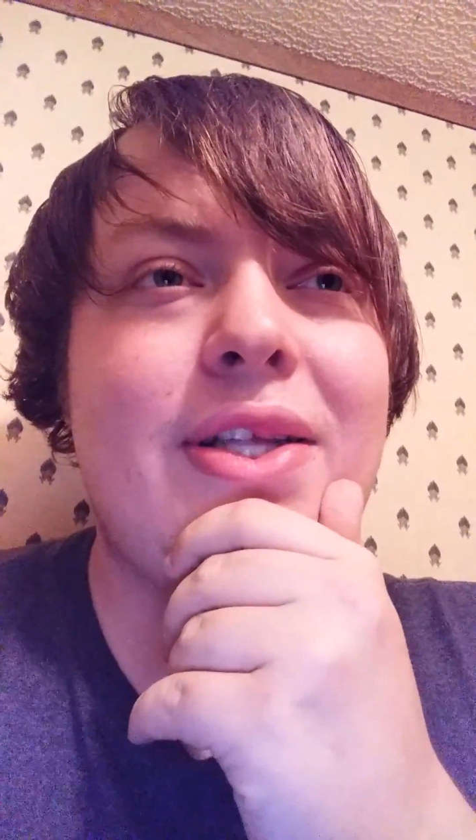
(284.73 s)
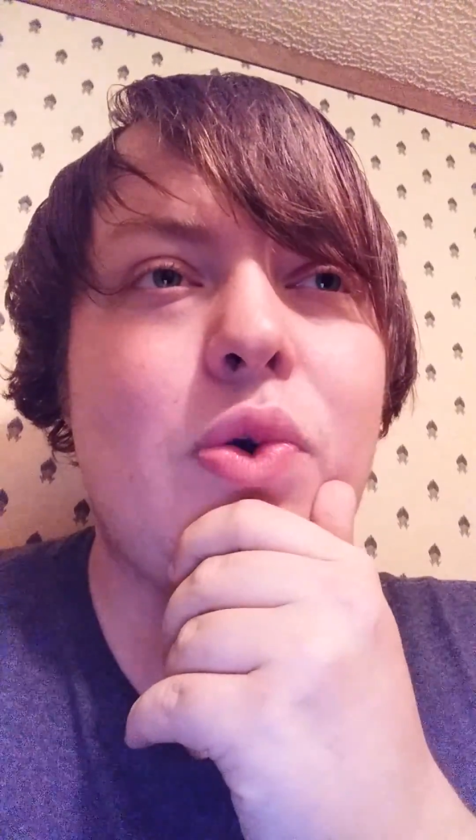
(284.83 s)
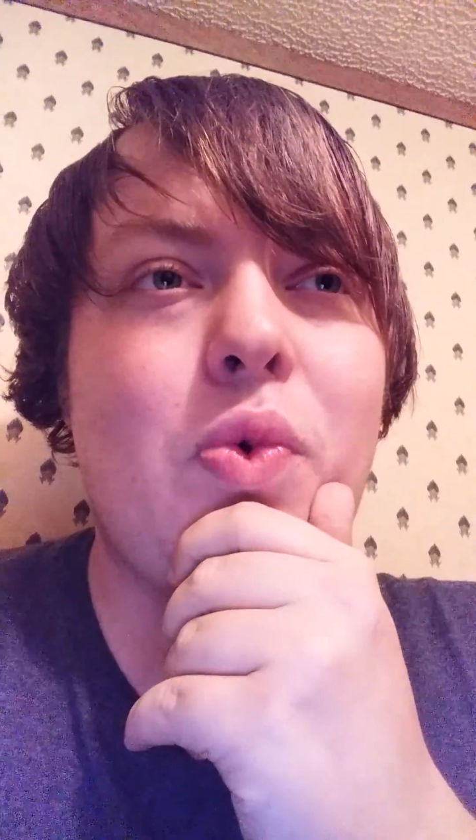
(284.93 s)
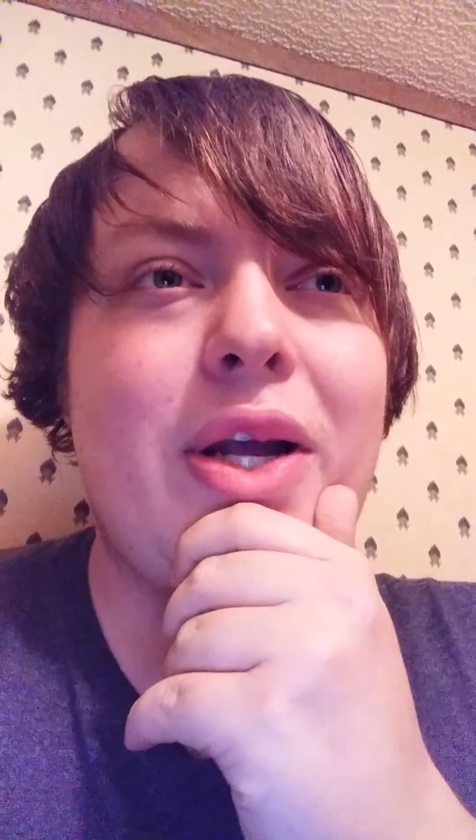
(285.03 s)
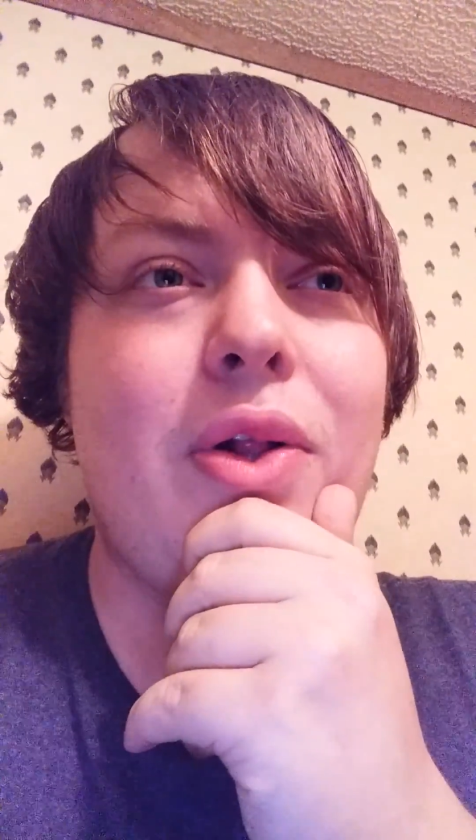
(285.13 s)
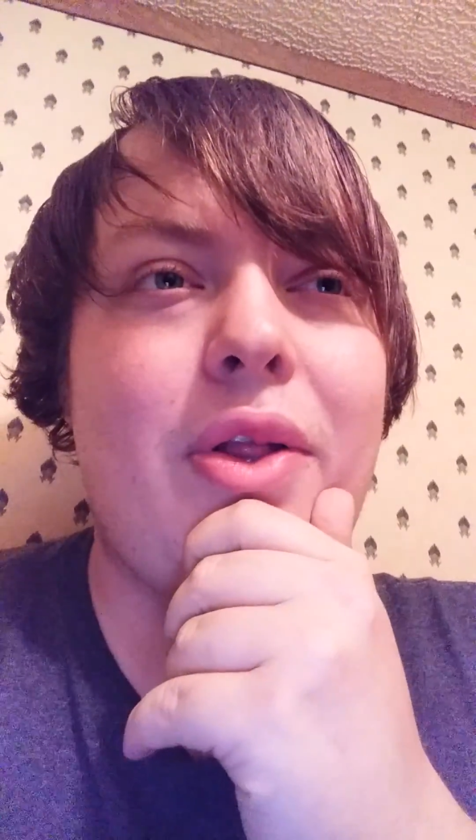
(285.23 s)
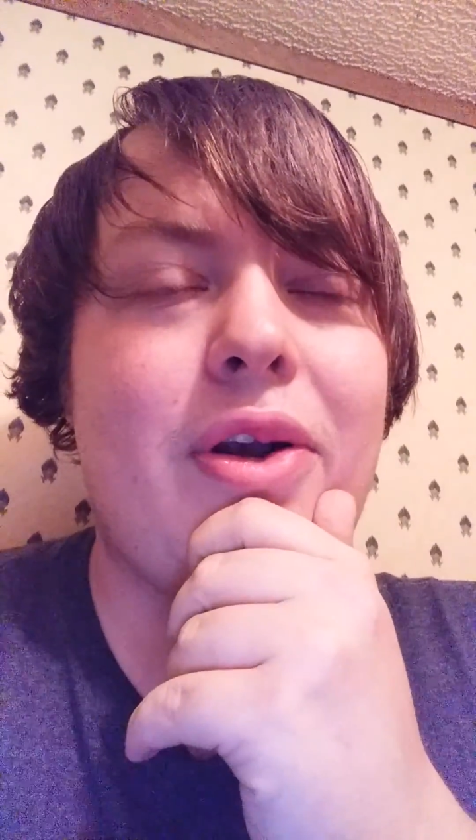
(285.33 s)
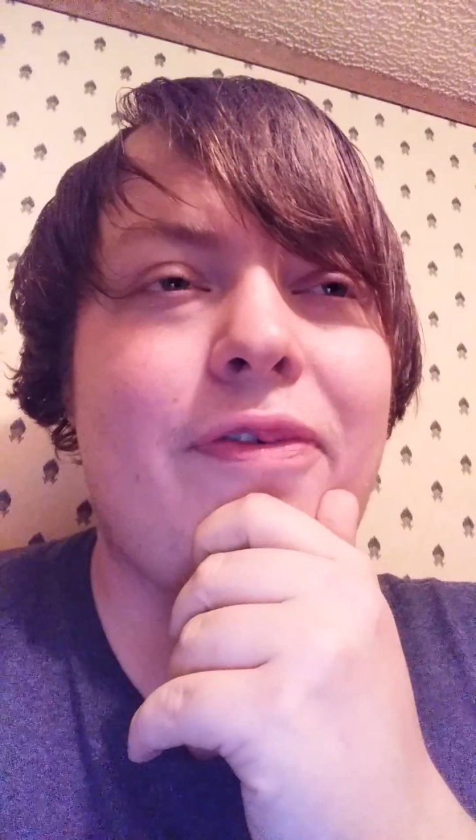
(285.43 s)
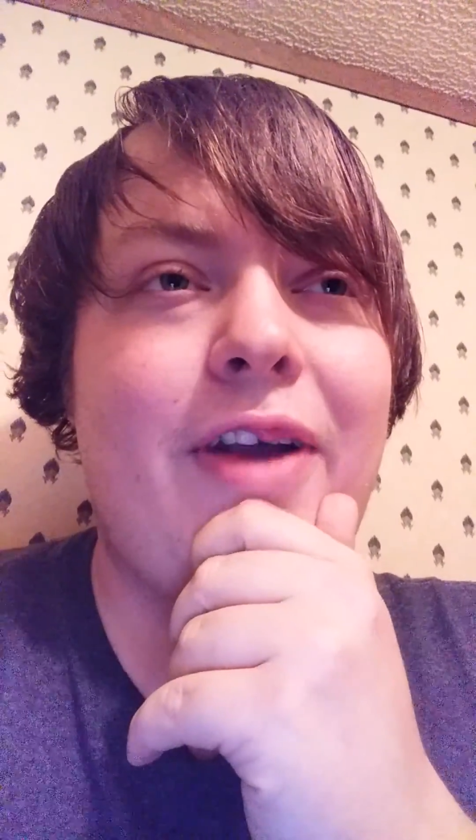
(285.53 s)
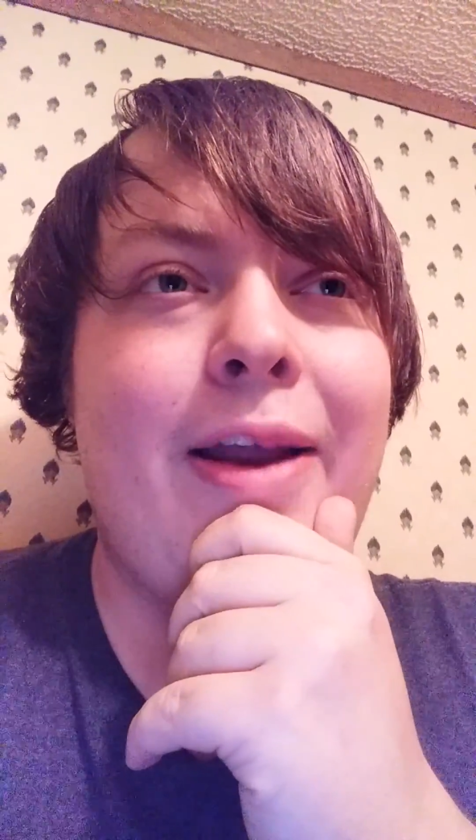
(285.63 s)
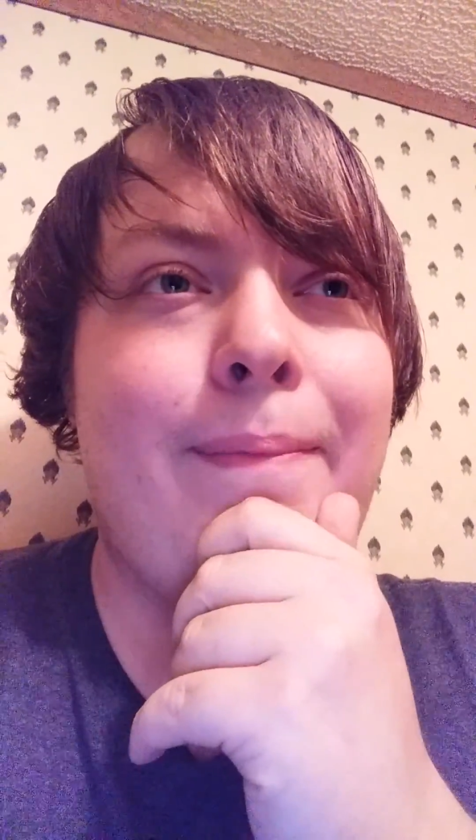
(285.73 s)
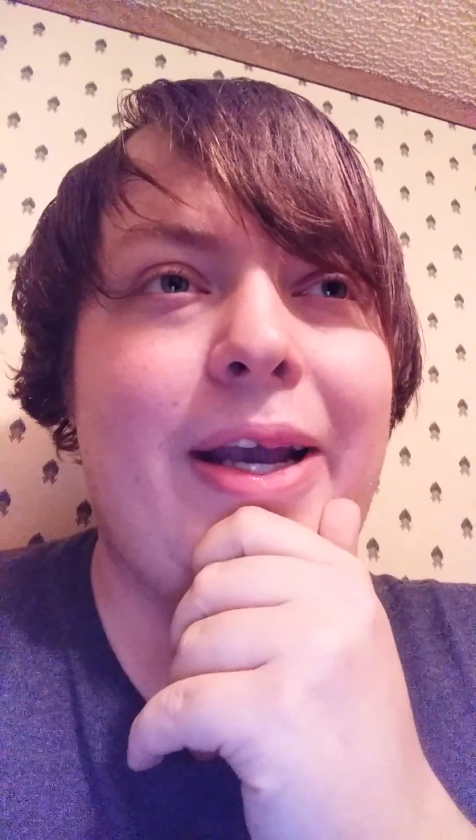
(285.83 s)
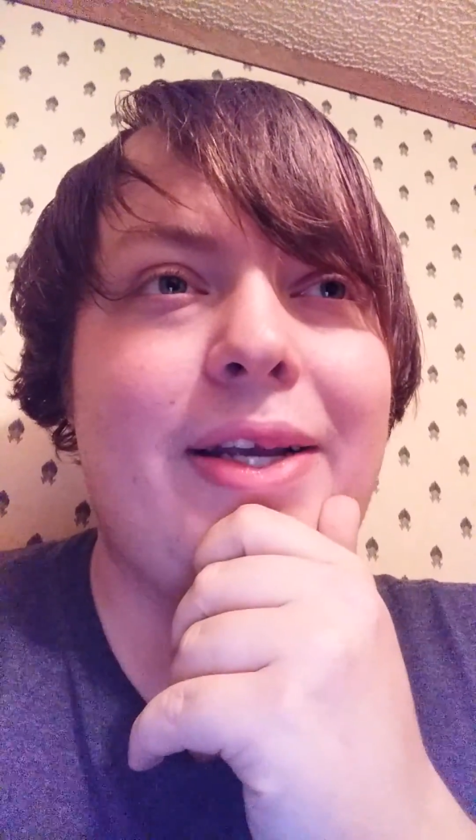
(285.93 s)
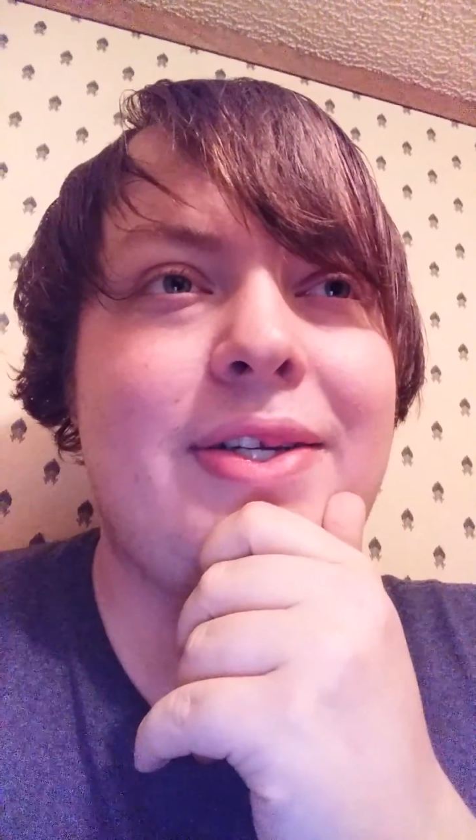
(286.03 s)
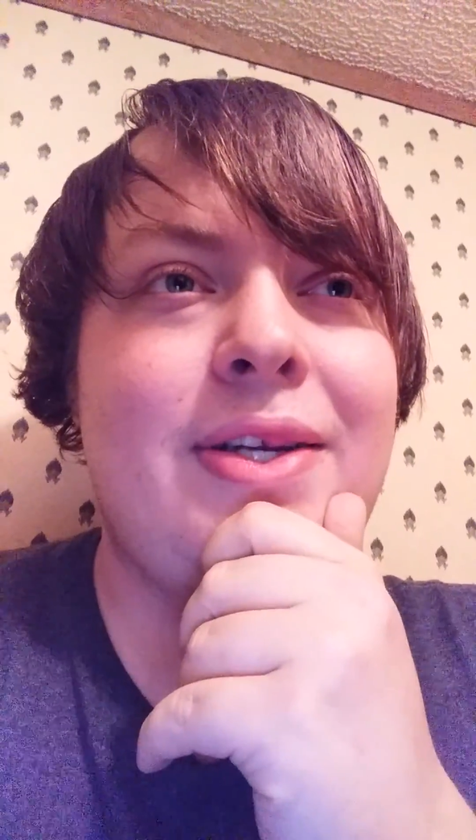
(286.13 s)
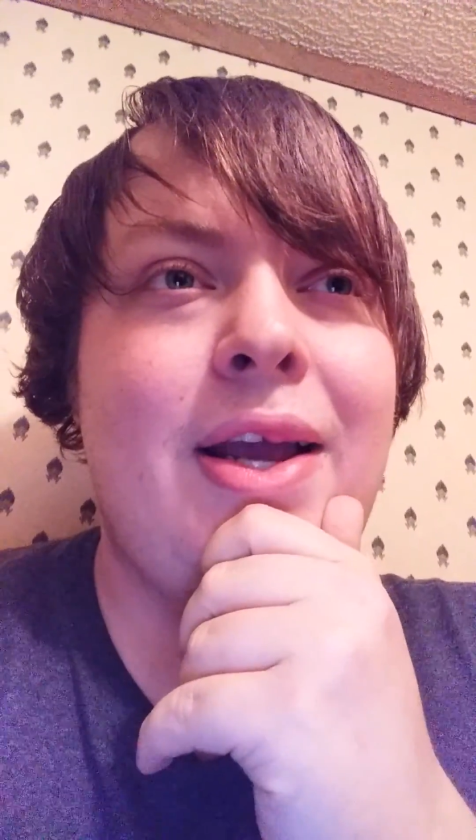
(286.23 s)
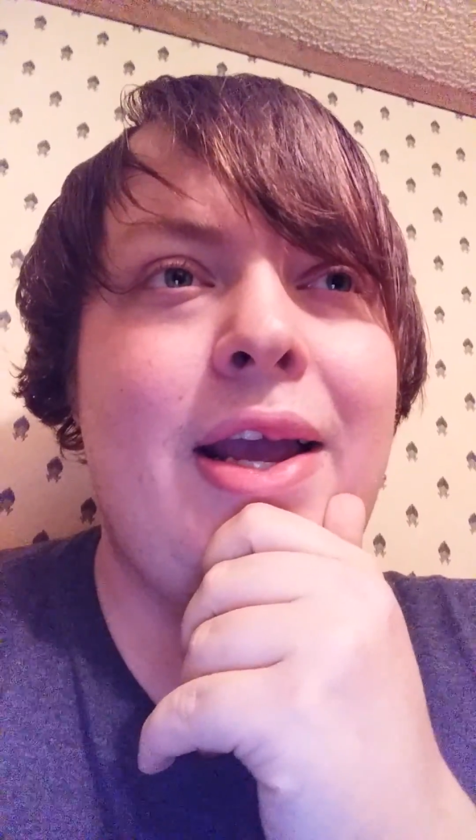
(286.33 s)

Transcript: their will on their fan base